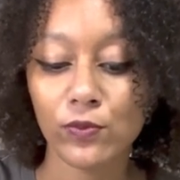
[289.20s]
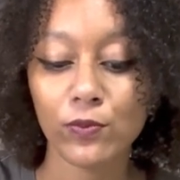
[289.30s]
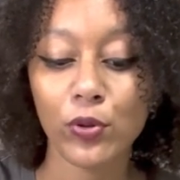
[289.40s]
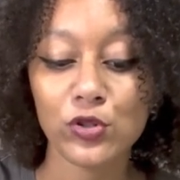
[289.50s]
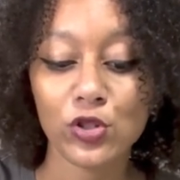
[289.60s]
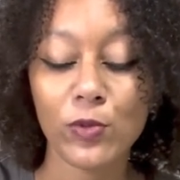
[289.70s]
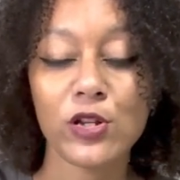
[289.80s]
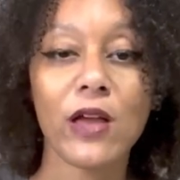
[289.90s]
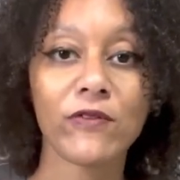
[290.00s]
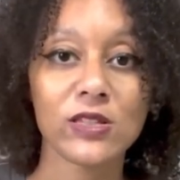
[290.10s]
put so much
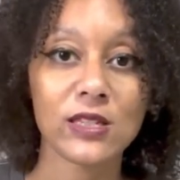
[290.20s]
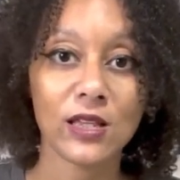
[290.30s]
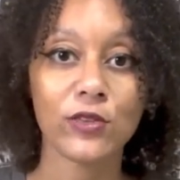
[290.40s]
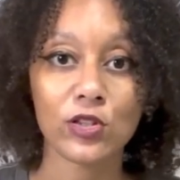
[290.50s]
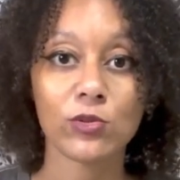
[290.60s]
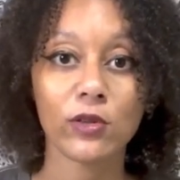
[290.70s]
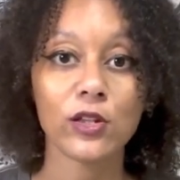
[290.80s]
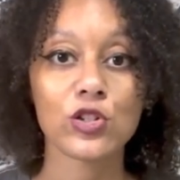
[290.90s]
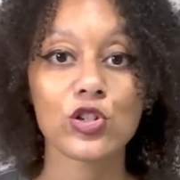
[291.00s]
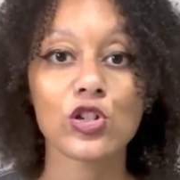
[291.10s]
emphasis on this
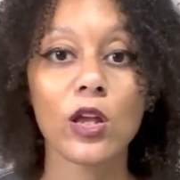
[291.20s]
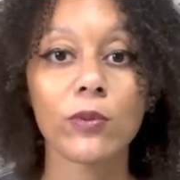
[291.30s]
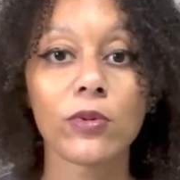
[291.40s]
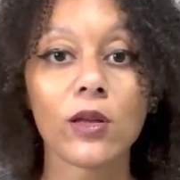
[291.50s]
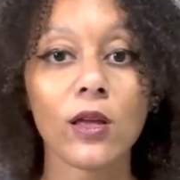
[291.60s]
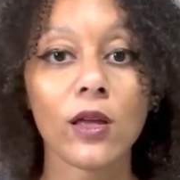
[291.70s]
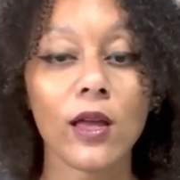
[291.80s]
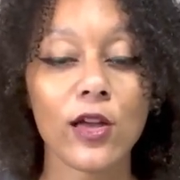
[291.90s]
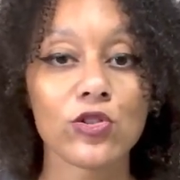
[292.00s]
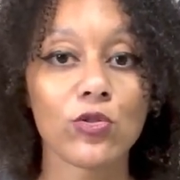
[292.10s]
relationship
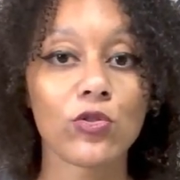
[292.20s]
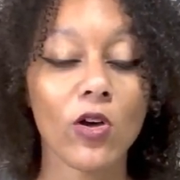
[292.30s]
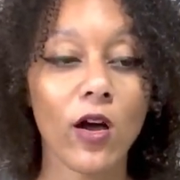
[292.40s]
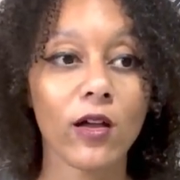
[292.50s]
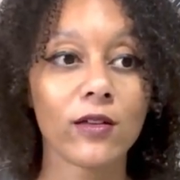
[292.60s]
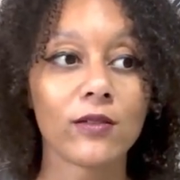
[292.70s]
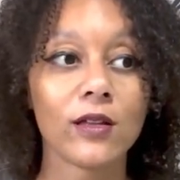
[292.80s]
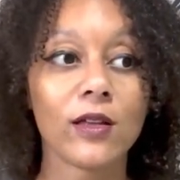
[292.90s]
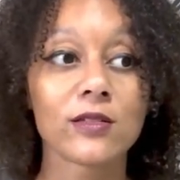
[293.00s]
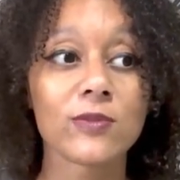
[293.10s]
as you thought.
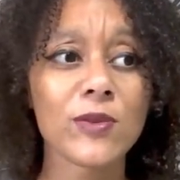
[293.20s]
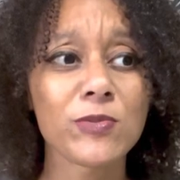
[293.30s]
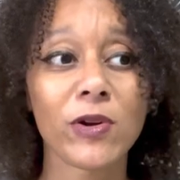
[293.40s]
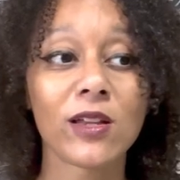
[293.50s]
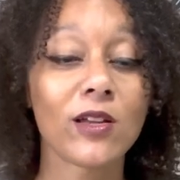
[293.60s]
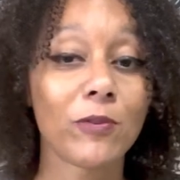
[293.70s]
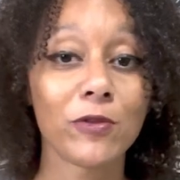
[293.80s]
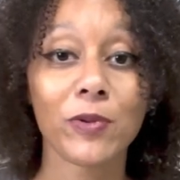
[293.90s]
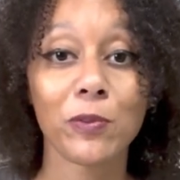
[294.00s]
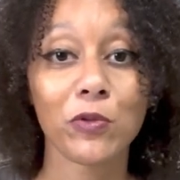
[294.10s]
Sometimes breaking up with
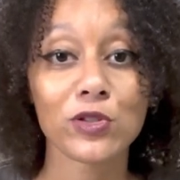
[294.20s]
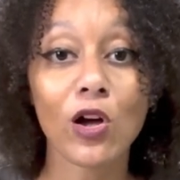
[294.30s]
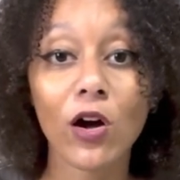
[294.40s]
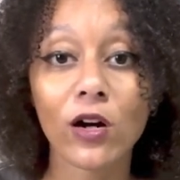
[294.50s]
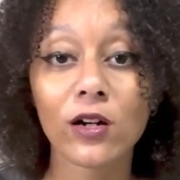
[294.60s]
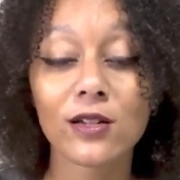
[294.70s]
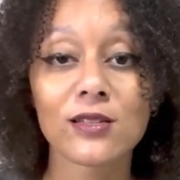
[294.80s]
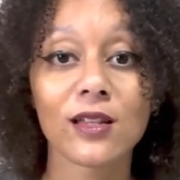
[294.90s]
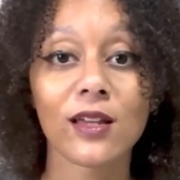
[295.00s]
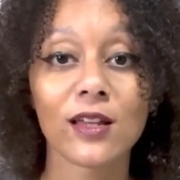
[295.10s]
people is hard.
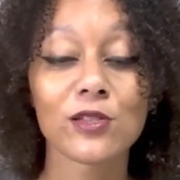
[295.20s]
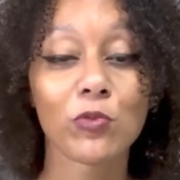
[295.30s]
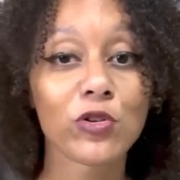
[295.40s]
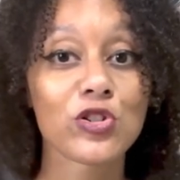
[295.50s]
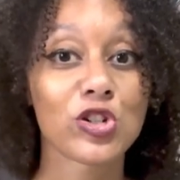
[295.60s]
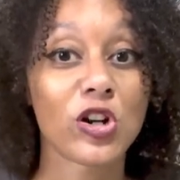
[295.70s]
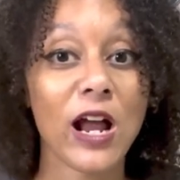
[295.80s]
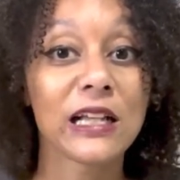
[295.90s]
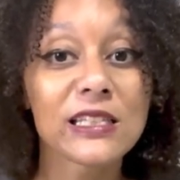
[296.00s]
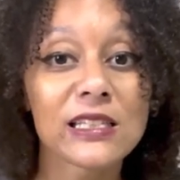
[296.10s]
It's more
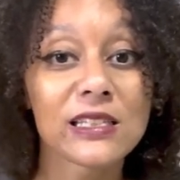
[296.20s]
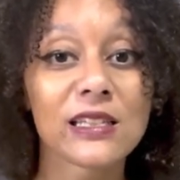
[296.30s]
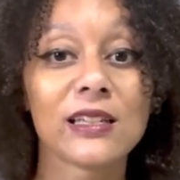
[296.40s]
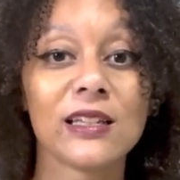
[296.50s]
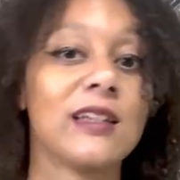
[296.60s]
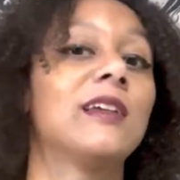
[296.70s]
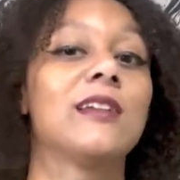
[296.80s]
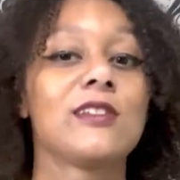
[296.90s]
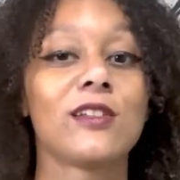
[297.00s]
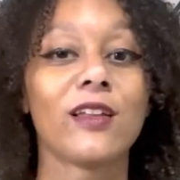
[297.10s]
stress
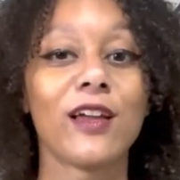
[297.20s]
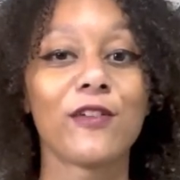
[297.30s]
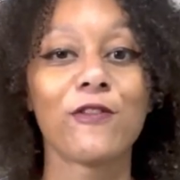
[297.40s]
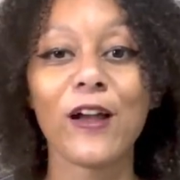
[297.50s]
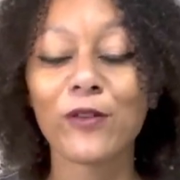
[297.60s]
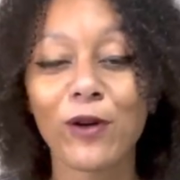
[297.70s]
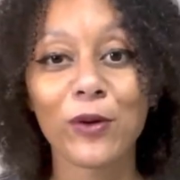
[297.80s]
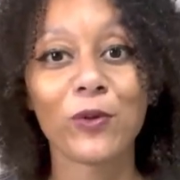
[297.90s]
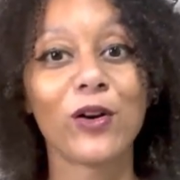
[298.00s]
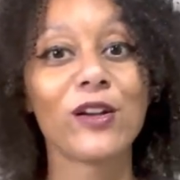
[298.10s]
to like find the right
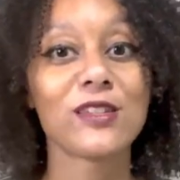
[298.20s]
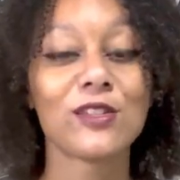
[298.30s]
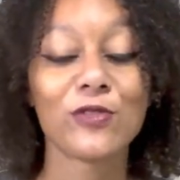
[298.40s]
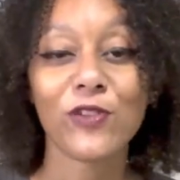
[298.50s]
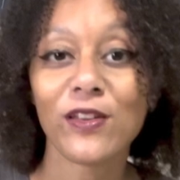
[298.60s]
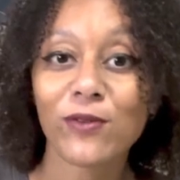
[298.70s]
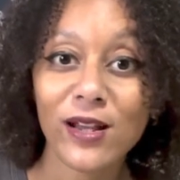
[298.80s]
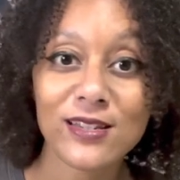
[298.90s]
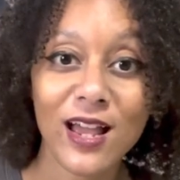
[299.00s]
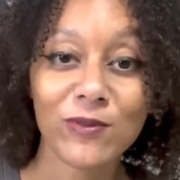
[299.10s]
words and to find the
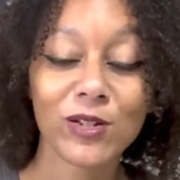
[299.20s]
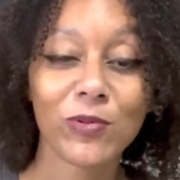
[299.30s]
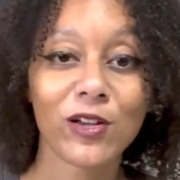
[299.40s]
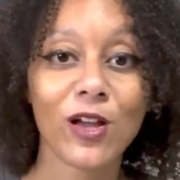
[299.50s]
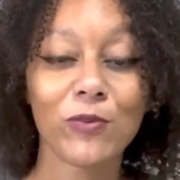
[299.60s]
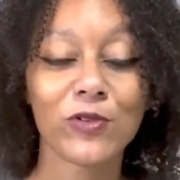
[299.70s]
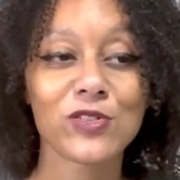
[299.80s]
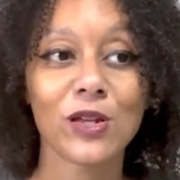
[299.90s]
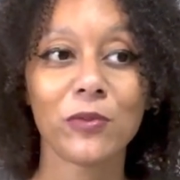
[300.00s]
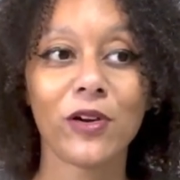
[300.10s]
right timing to break up with
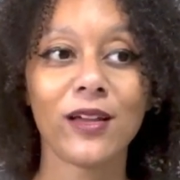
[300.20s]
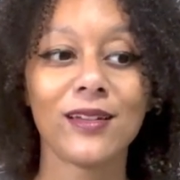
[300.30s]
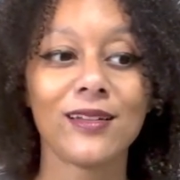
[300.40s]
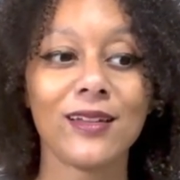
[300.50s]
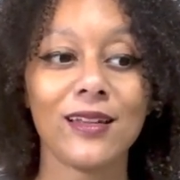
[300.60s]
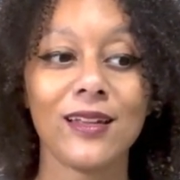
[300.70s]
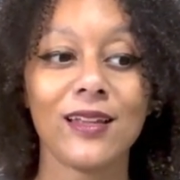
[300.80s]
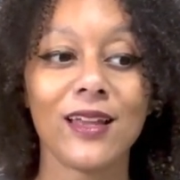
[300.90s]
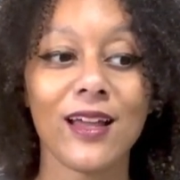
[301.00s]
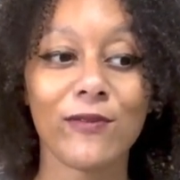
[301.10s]
someone.
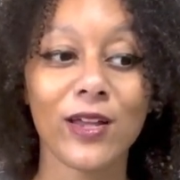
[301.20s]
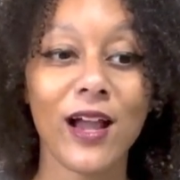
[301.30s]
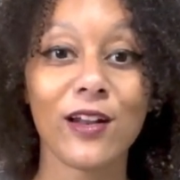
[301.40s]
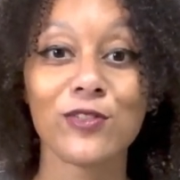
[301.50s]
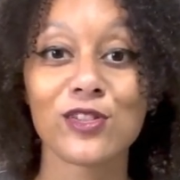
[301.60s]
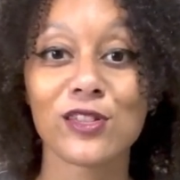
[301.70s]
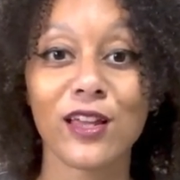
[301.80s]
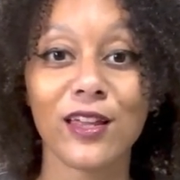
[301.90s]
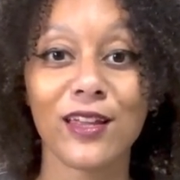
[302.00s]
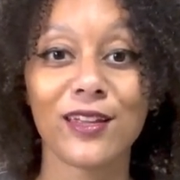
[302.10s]
And we kind of just
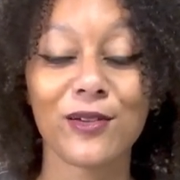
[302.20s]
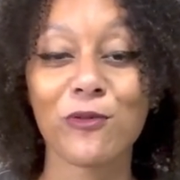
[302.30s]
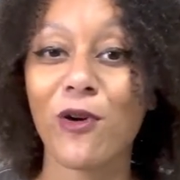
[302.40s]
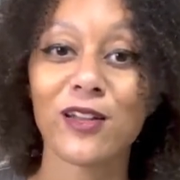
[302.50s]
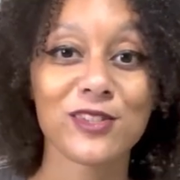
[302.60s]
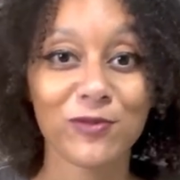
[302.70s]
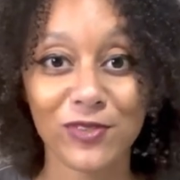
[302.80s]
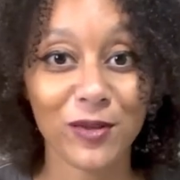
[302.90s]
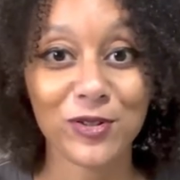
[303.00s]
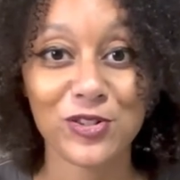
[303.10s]
like want
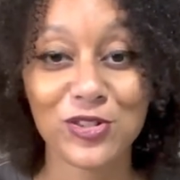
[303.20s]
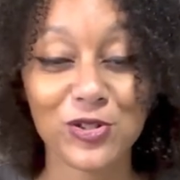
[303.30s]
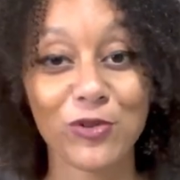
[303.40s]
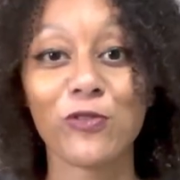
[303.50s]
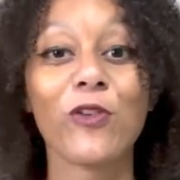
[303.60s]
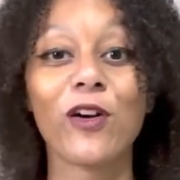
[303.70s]
them to just do it for